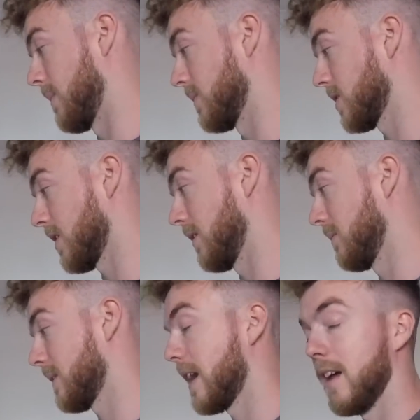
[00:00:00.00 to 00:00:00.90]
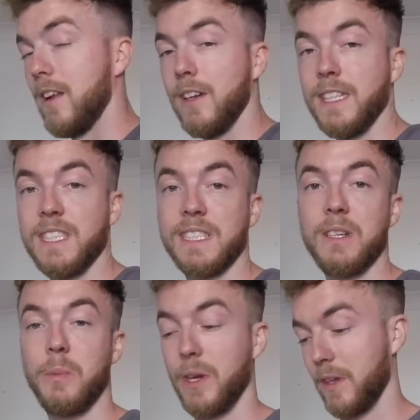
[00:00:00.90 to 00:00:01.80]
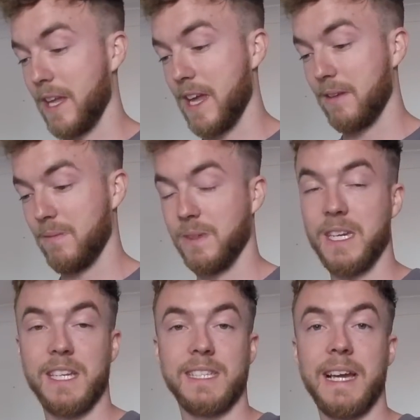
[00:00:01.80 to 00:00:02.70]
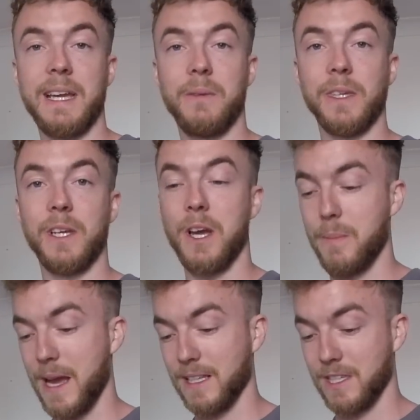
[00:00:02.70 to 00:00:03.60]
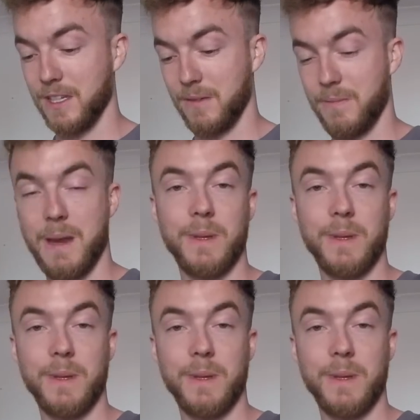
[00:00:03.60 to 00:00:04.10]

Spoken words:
So they are likely to still be on there years later when you go back to maybe